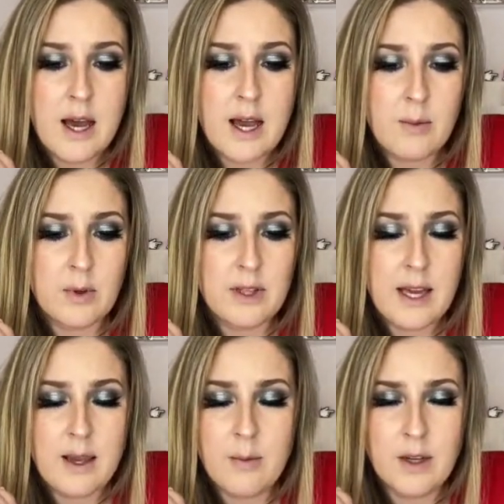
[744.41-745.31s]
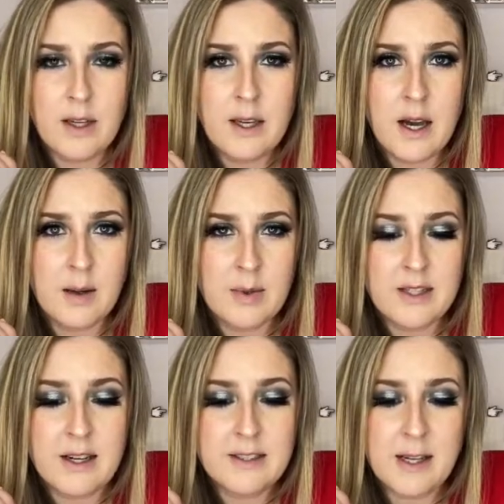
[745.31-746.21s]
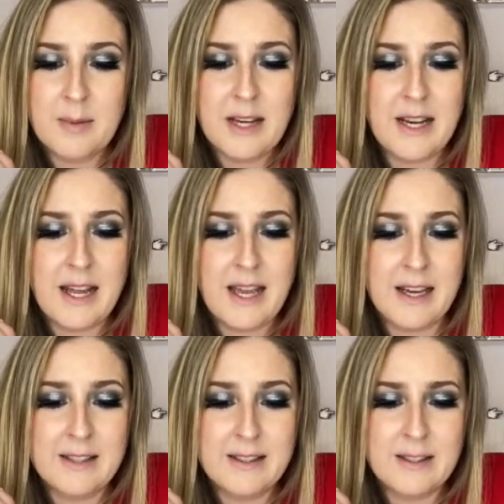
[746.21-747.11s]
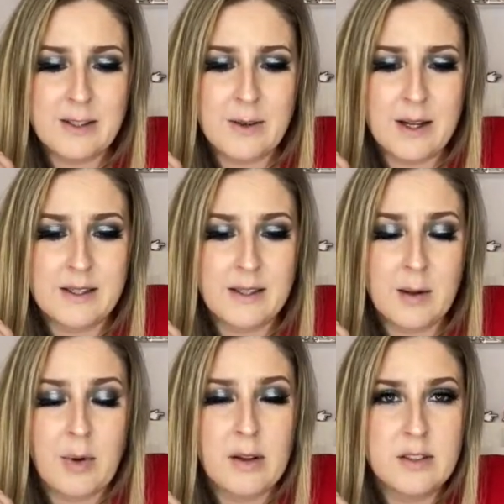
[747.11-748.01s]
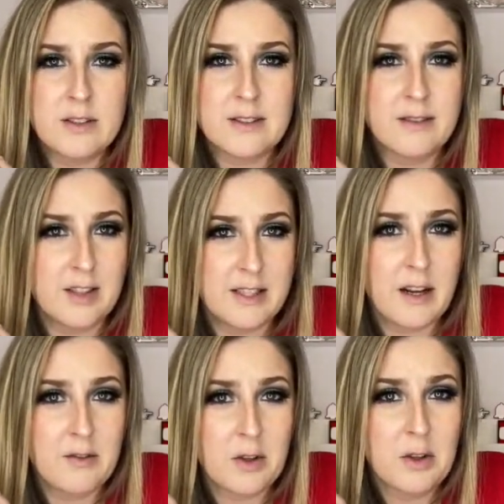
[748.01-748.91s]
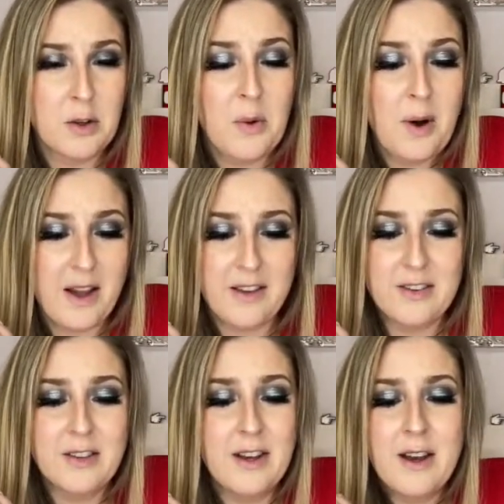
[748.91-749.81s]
I really hate working on my non-dominant hands, so honestly I'll probably just leave these on for a little while.